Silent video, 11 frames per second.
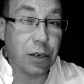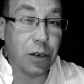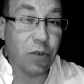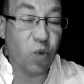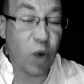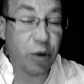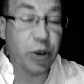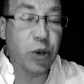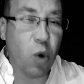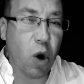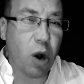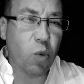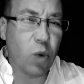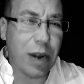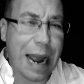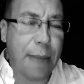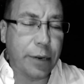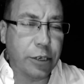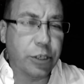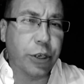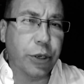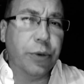of where you are and what happened
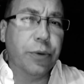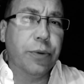to you.